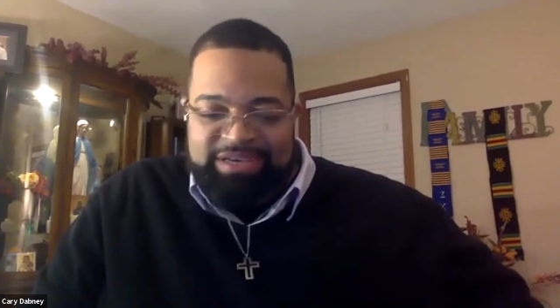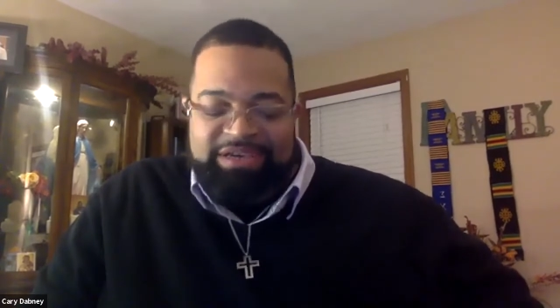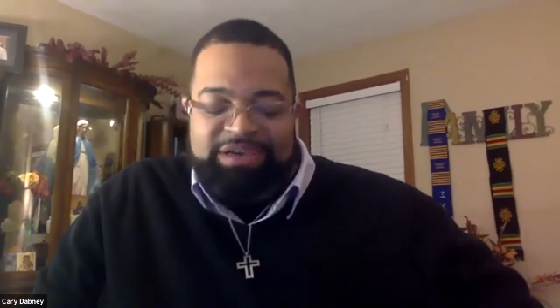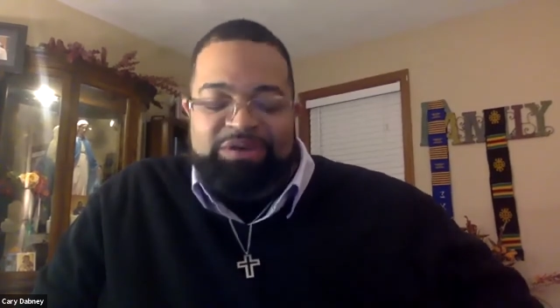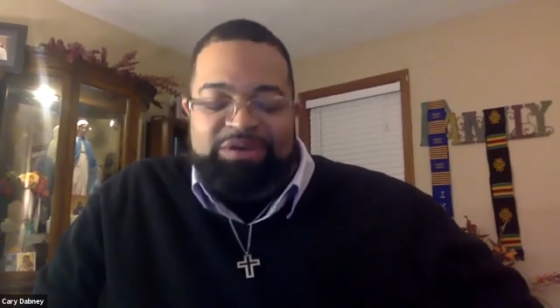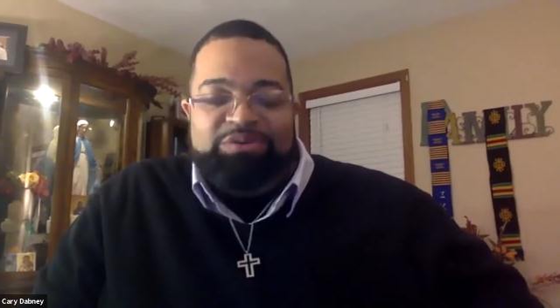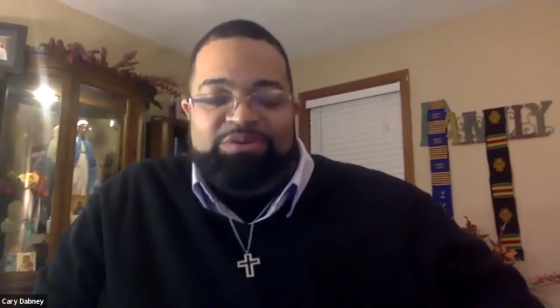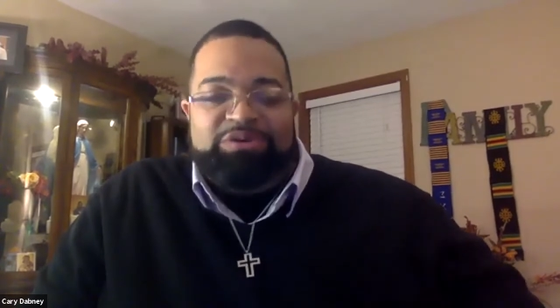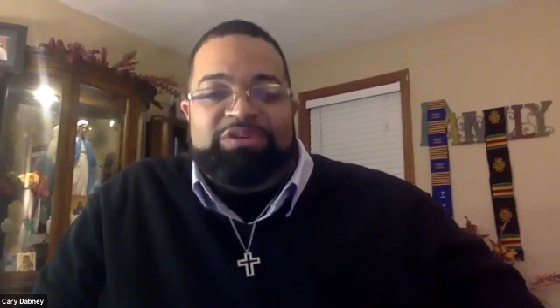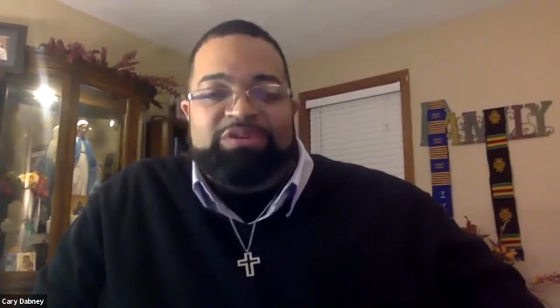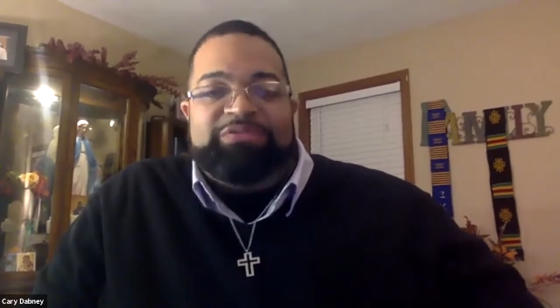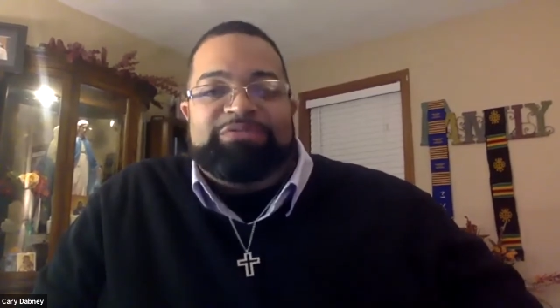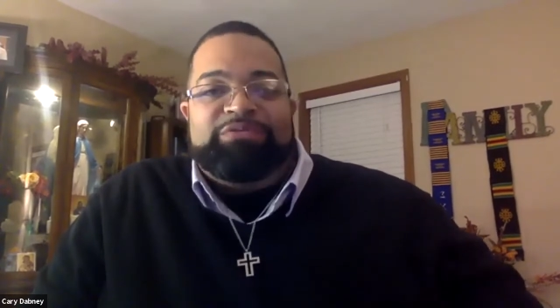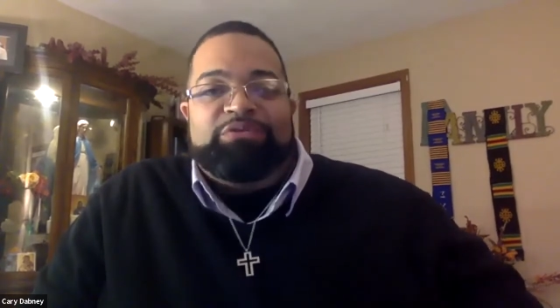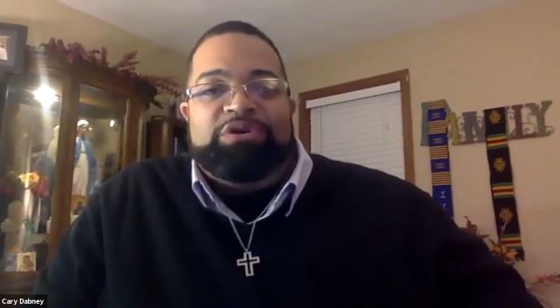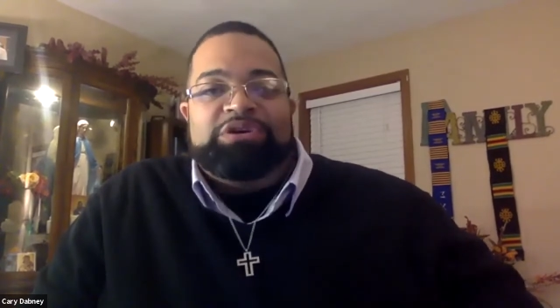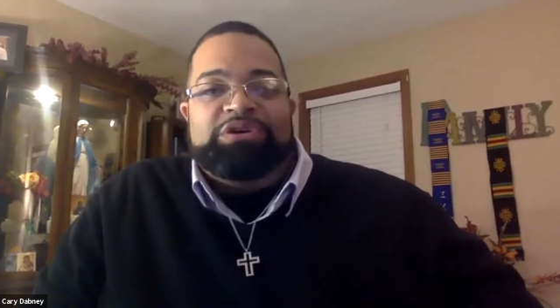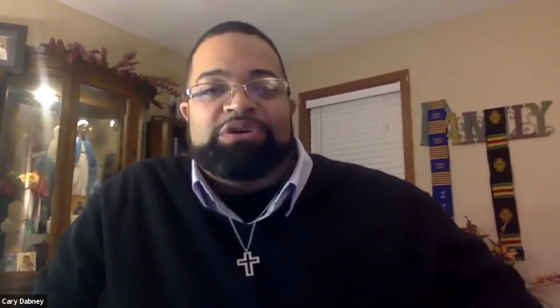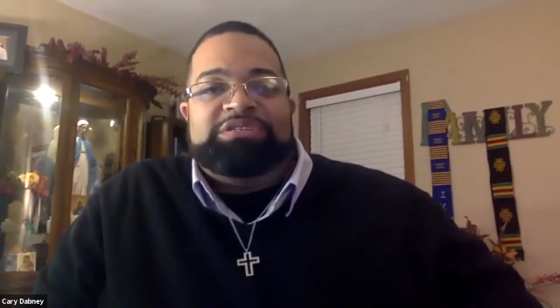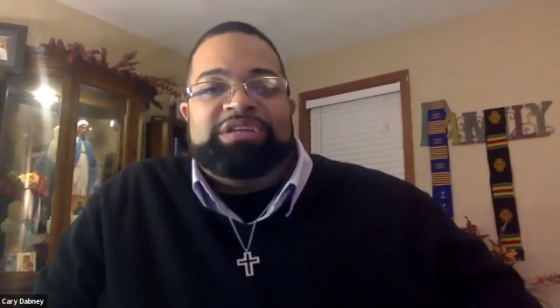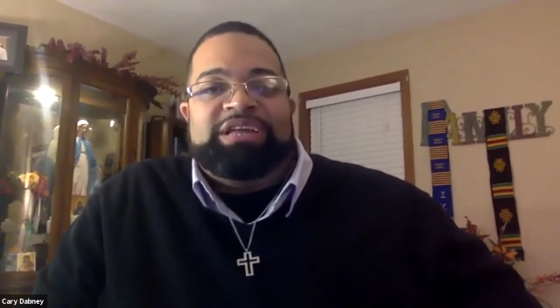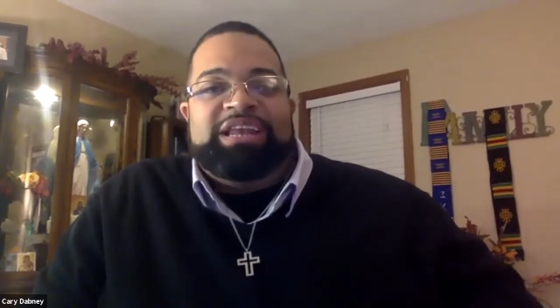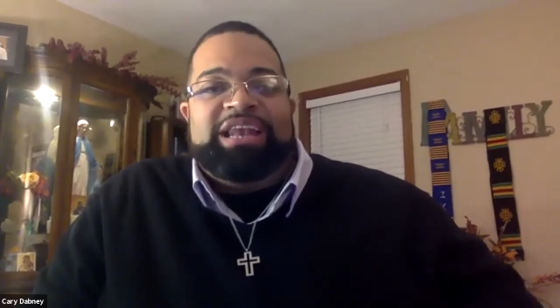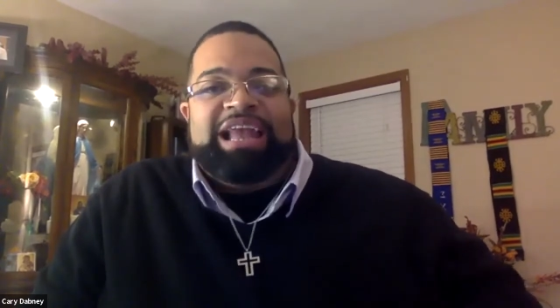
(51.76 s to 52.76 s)
But
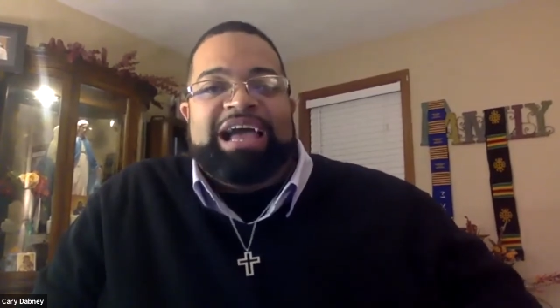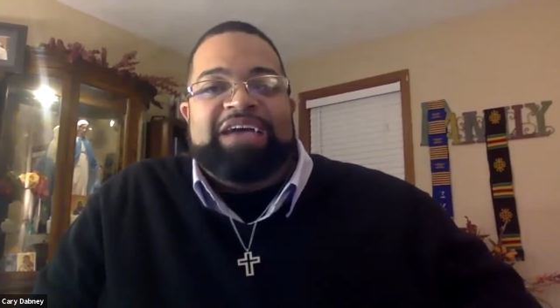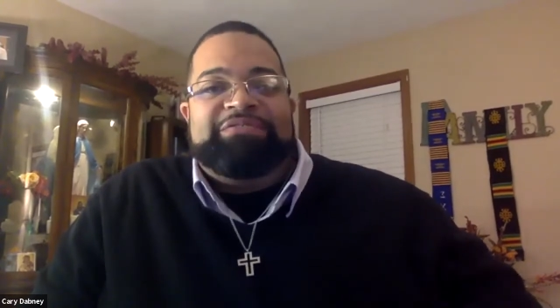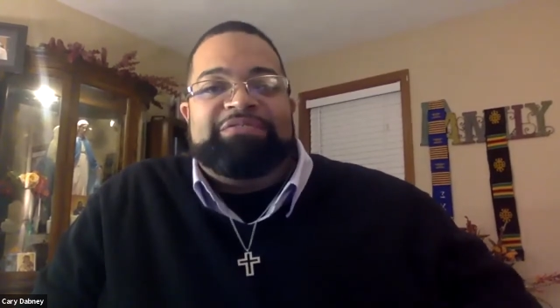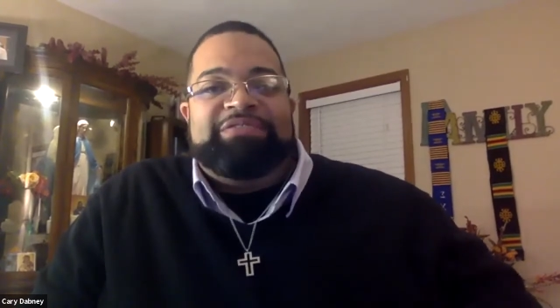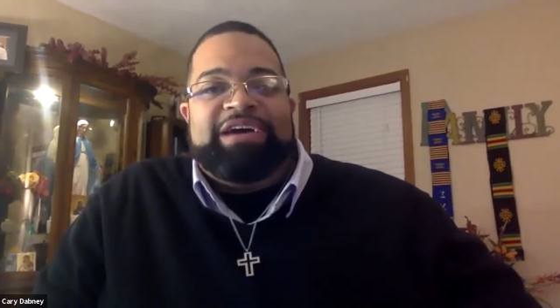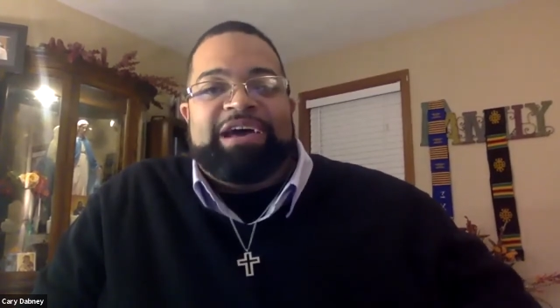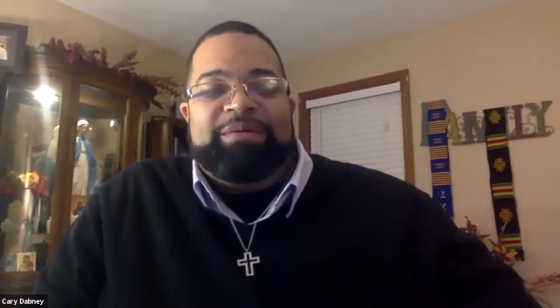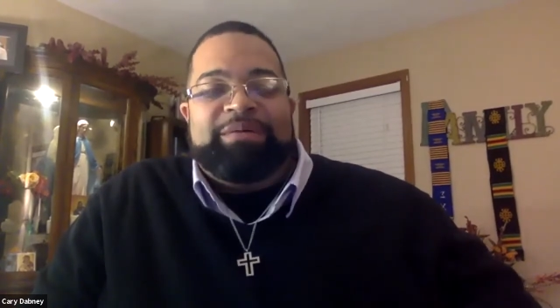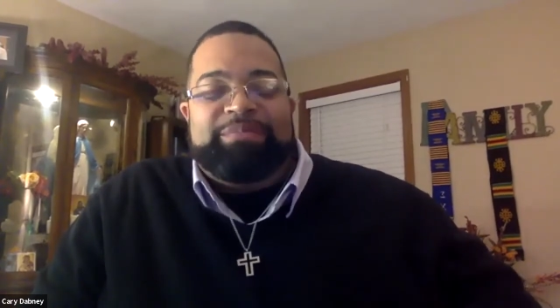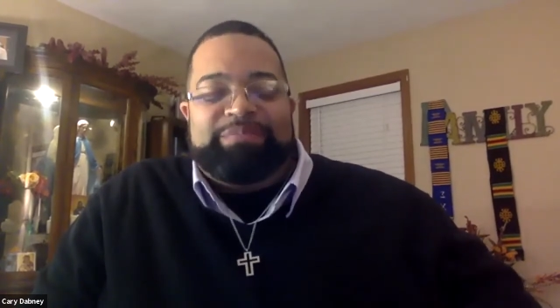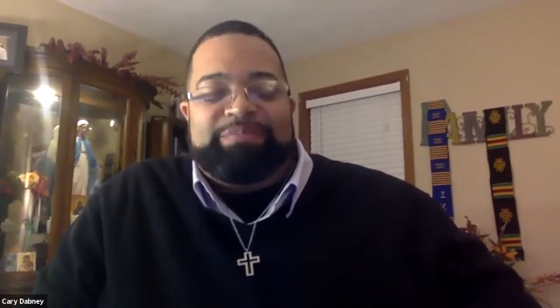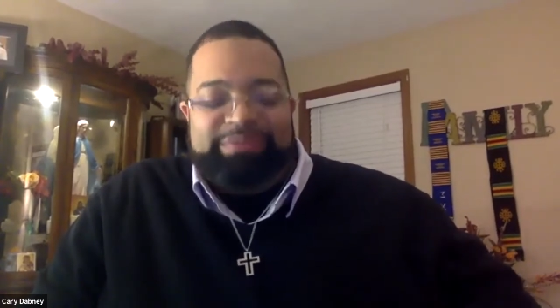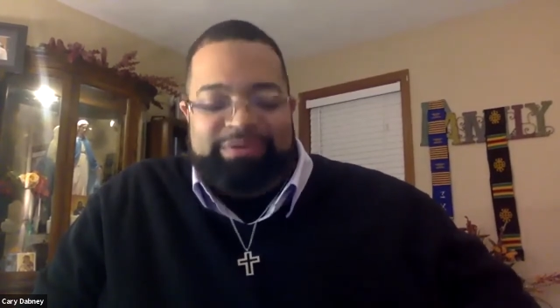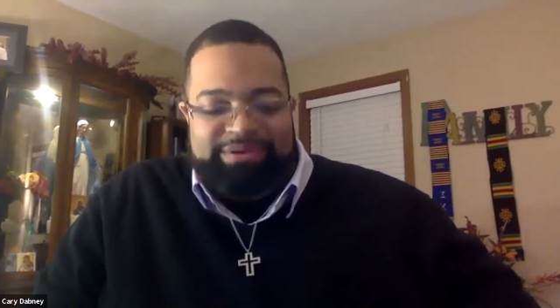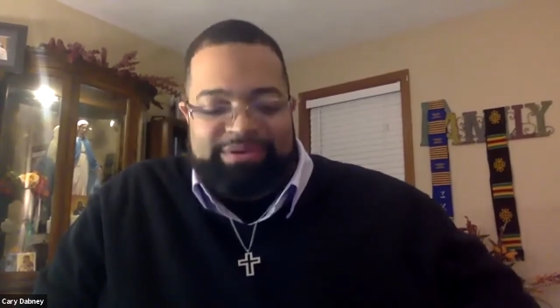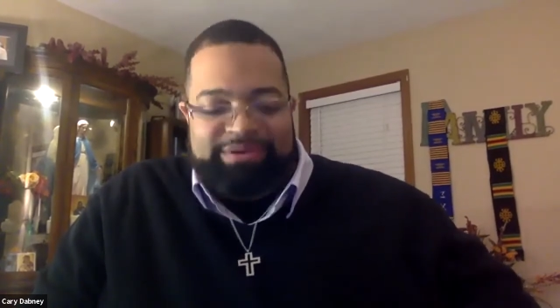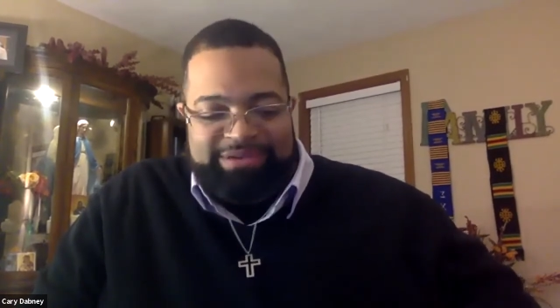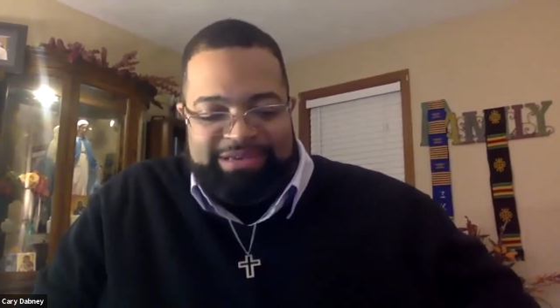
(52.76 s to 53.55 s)
unfortunately, life happened